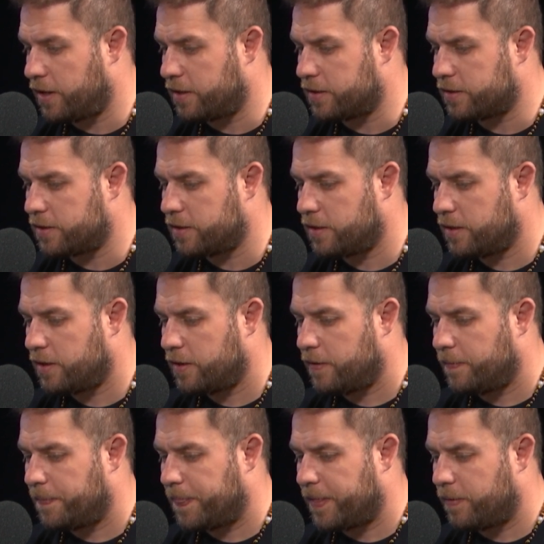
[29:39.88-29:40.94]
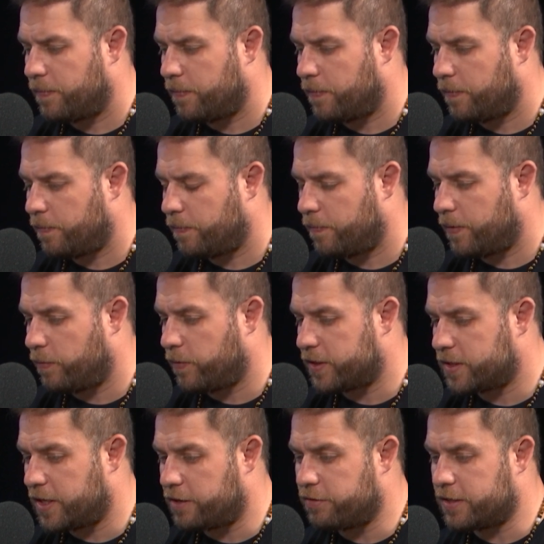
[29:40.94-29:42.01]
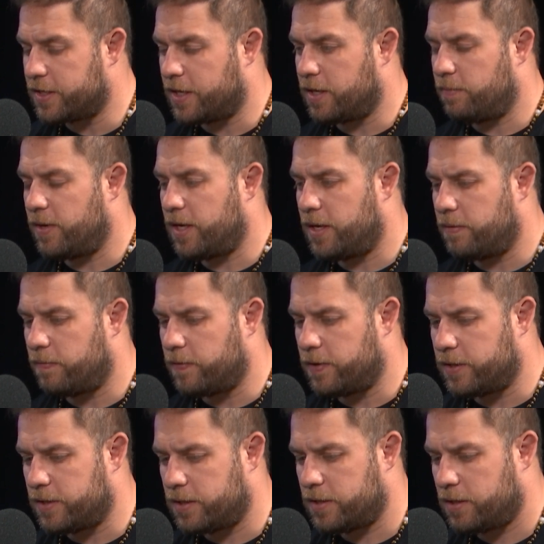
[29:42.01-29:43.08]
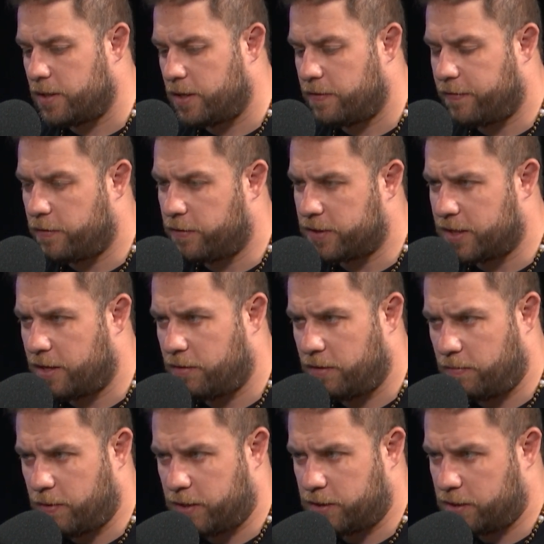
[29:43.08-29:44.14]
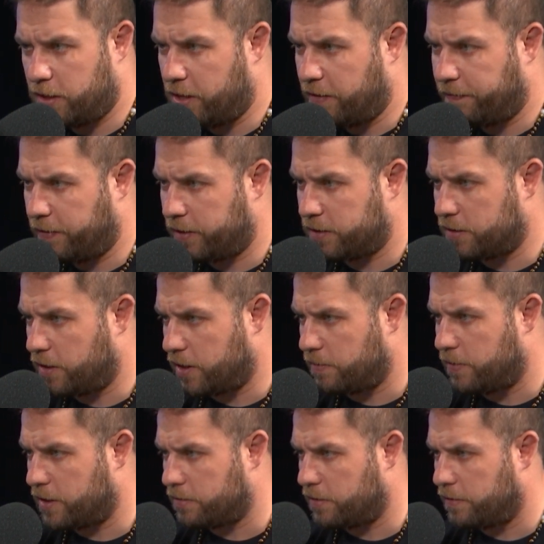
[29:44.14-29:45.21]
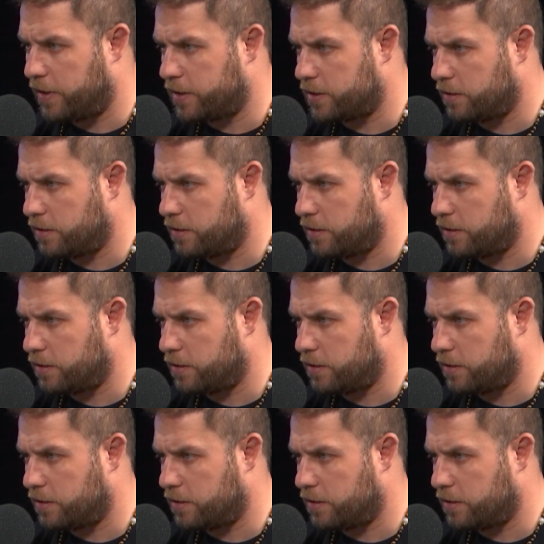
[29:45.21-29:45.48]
And what's interesting to me was, and of course I only watched the Netflix documentary, right?